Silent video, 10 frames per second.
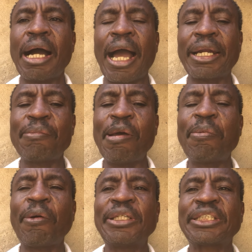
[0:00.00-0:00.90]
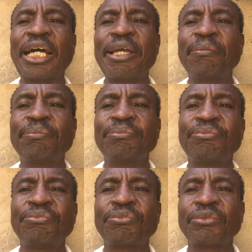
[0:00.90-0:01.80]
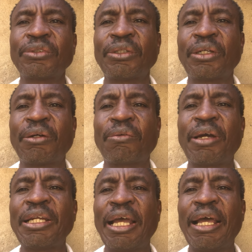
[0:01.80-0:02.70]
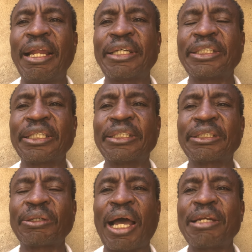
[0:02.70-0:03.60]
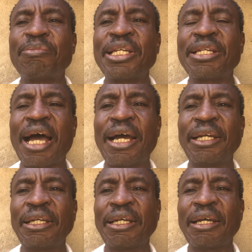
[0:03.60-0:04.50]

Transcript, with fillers: I remember one time when elections had been done